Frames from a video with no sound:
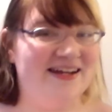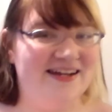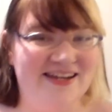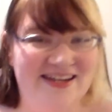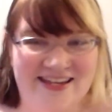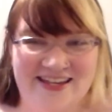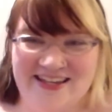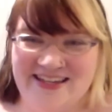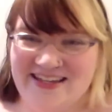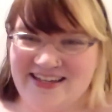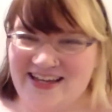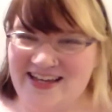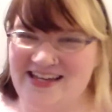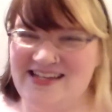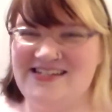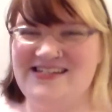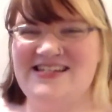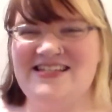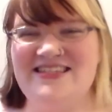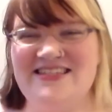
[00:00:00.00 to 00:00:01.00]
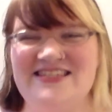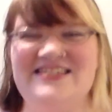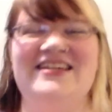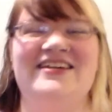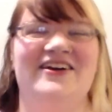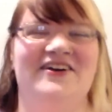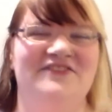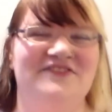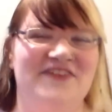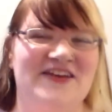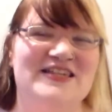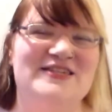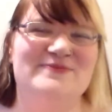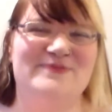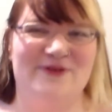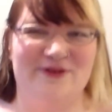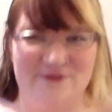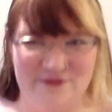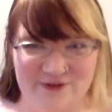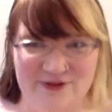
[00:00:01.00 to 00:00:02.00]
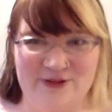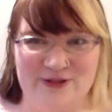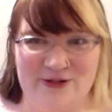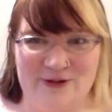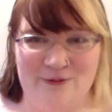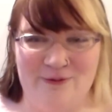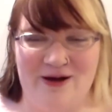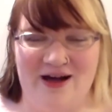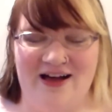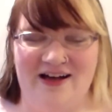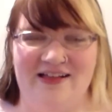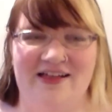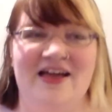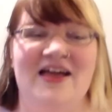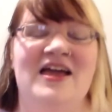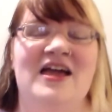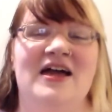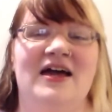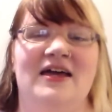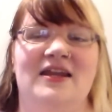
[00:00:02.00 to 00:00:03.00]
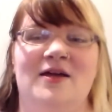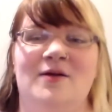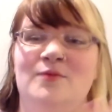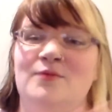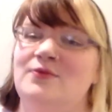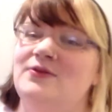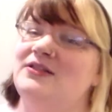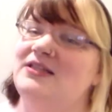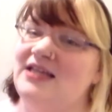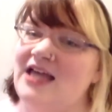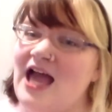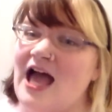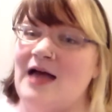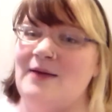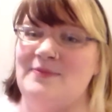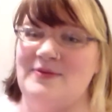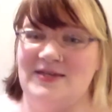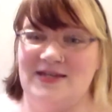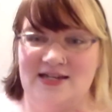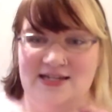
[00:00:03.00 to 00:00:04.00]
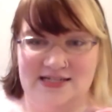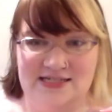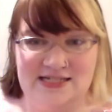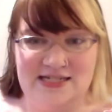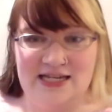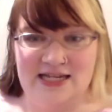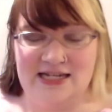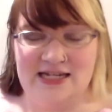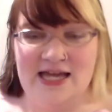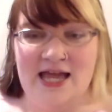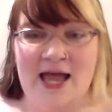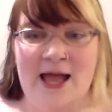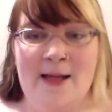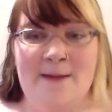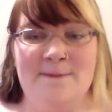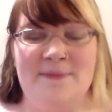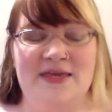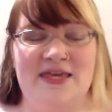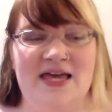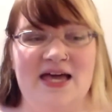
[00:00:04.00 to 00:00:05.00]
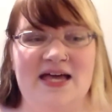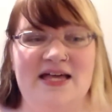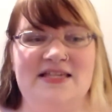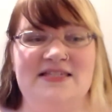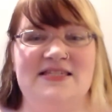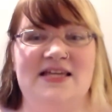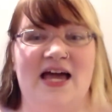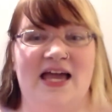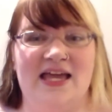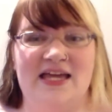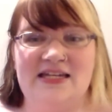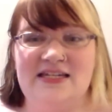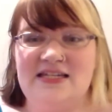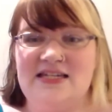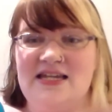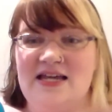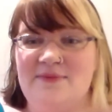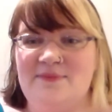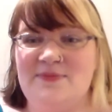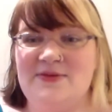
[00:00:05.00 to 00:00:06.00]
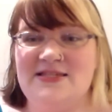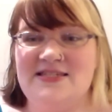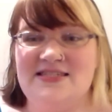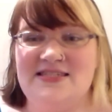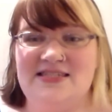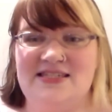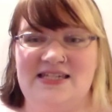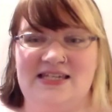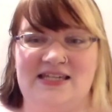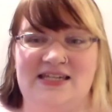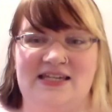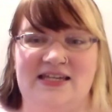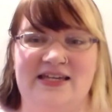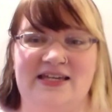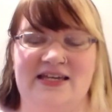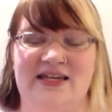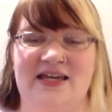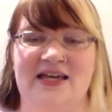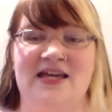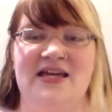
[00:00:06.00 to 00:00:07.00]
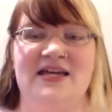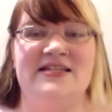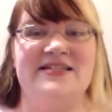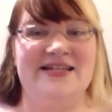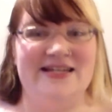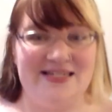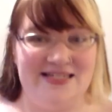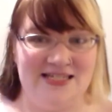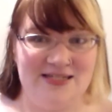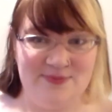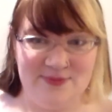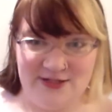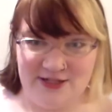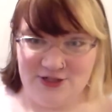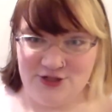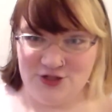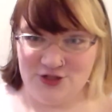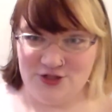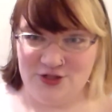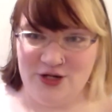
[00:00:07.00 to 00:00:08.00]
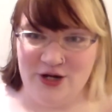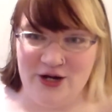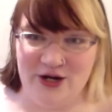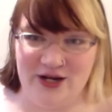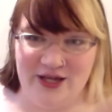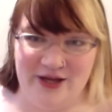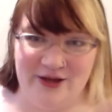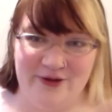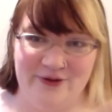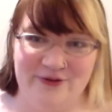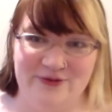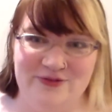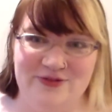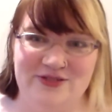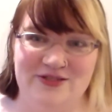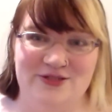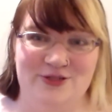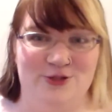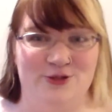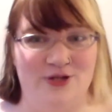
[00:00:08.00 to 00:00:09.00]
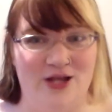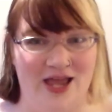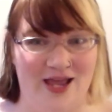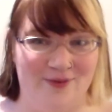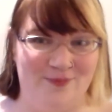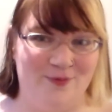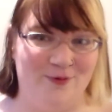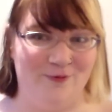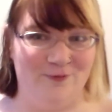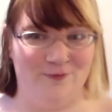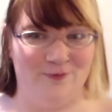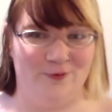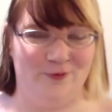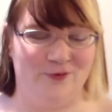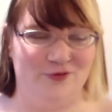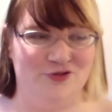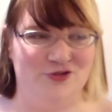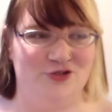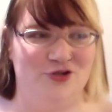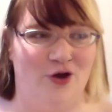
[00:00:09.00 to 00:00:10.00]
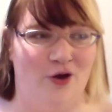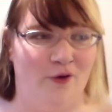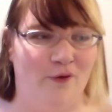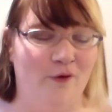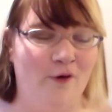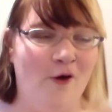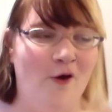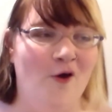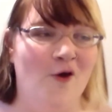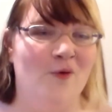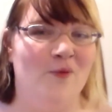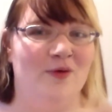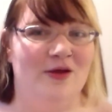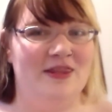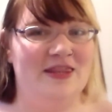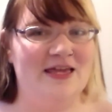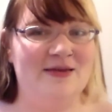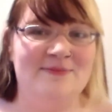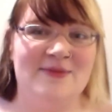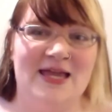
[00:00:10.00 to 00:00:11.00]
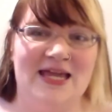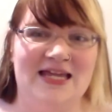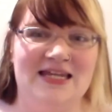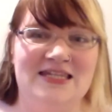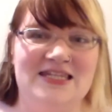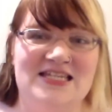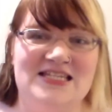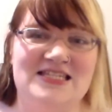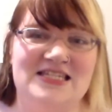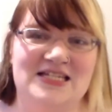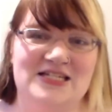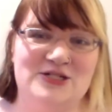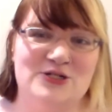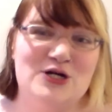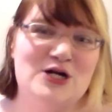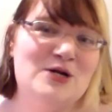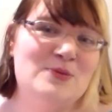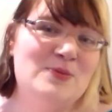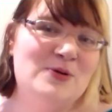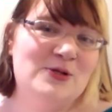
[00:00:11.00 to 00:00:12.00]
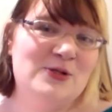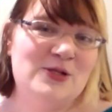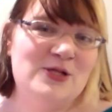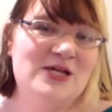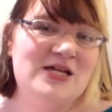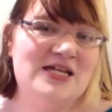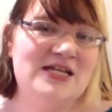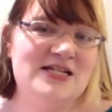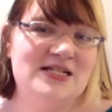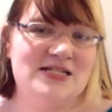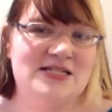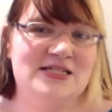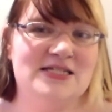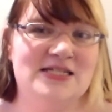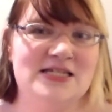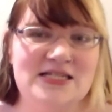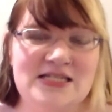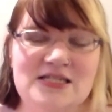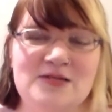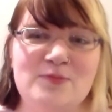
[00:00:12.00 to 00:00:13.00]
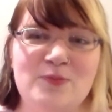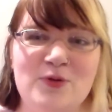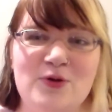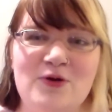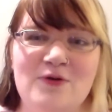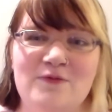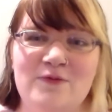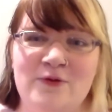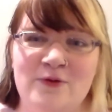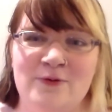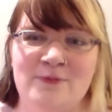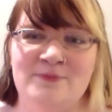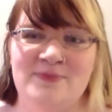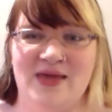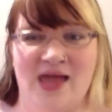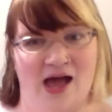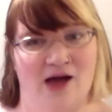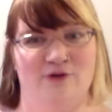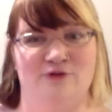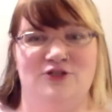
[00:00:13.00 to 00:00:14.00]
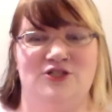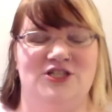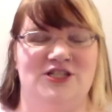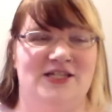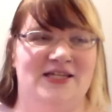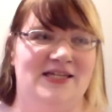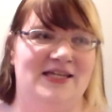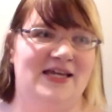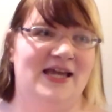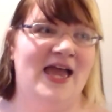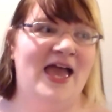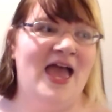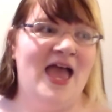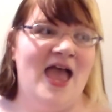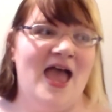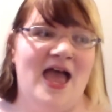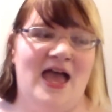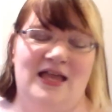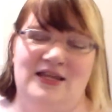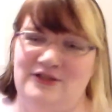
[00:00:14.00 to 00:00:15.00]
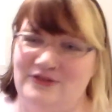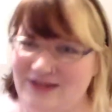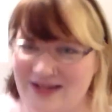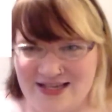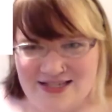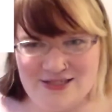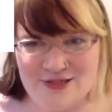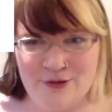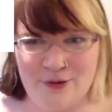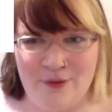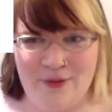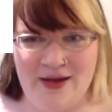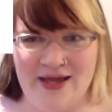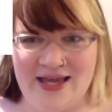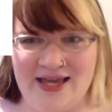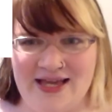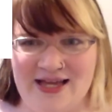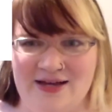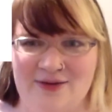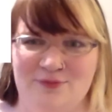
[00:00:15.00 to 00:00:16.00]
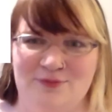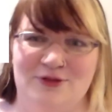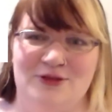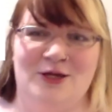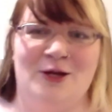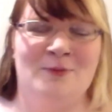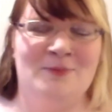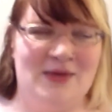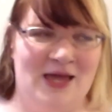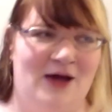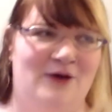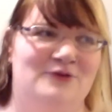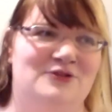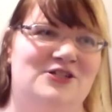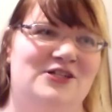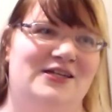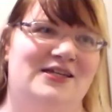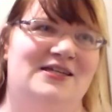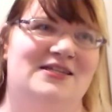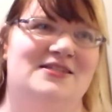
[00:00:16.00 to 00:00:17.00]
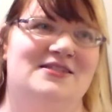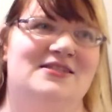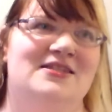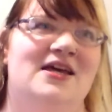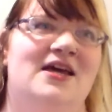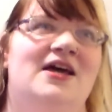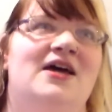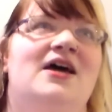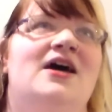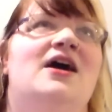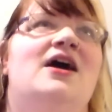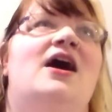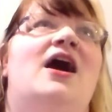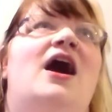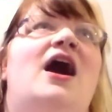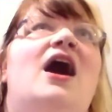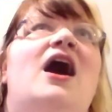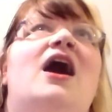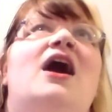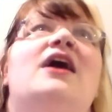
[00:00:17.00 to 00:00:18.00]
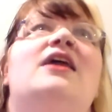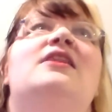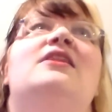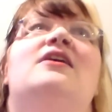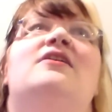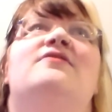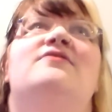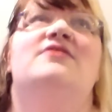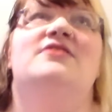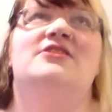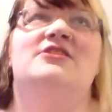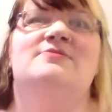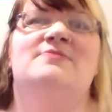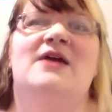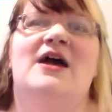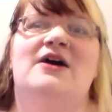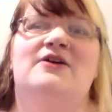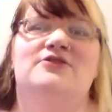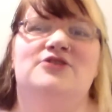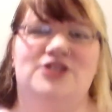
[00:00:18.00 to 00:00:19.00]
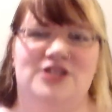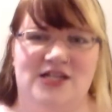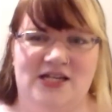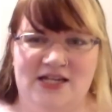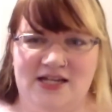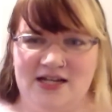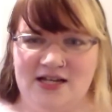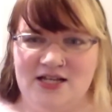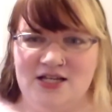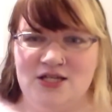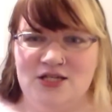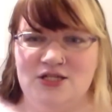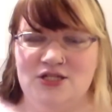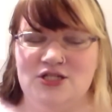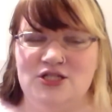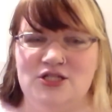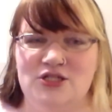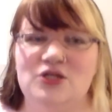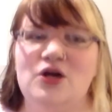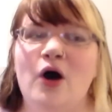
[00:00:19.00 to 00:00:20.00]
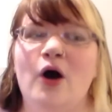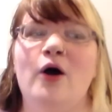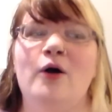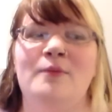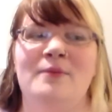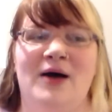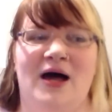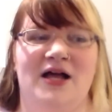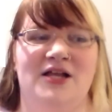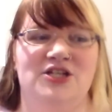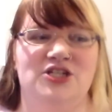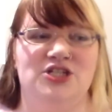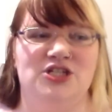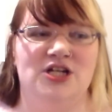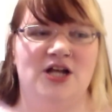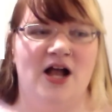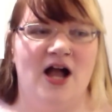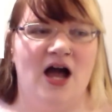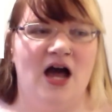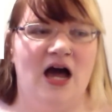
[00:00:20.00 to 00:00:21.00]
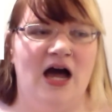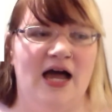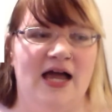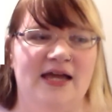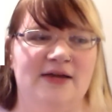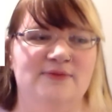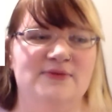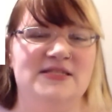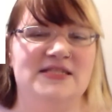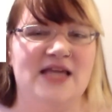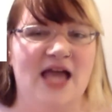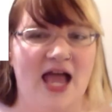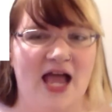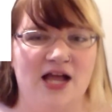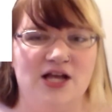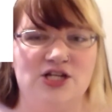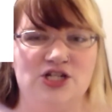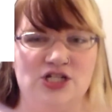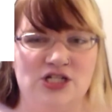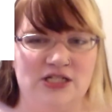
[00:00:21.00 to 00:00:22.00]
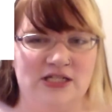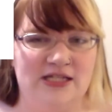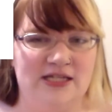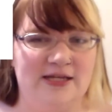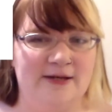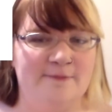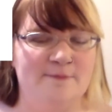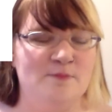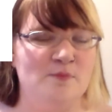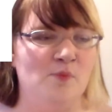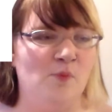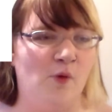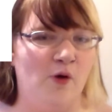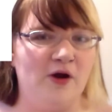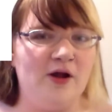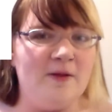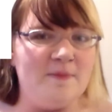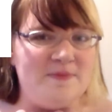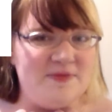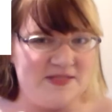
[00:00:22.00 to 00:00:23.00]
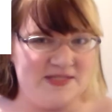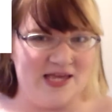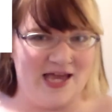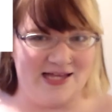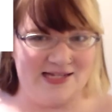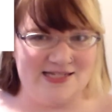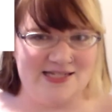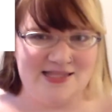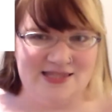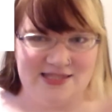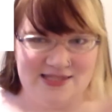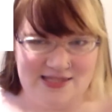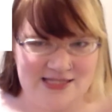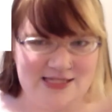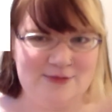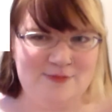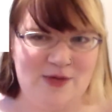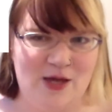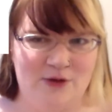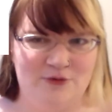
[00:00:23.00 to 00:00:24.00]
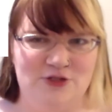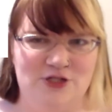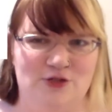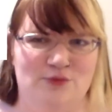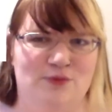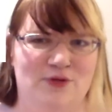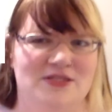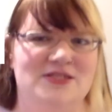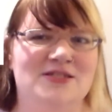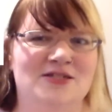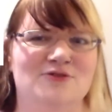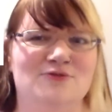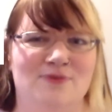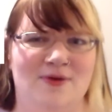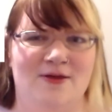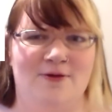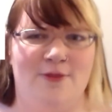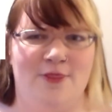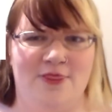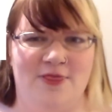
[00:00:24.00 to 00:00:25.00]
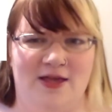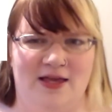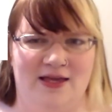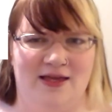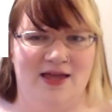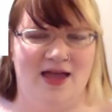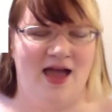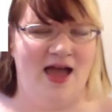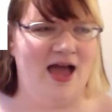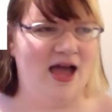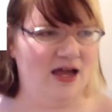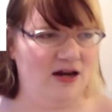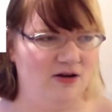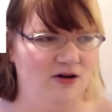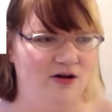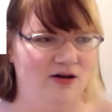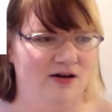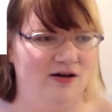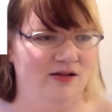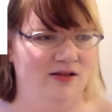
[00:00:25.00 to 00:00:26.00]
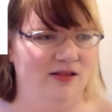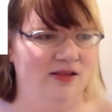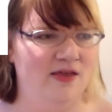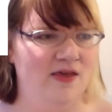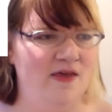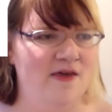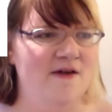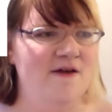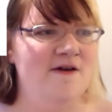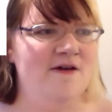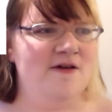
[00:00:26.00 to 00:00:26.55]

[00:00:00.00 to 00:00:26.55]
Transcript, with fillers: But I did sneak on Facebook for a little while and I'm really happy I did because I ended up seeing Tasty Peace Studios' April Fool's joke where they made this adorable disapproval Meowchi, and you guys know how I am with their Meowchis. I love this Meowchi so much. I was actually more upset that this Meowchi wasn't a real thing at all.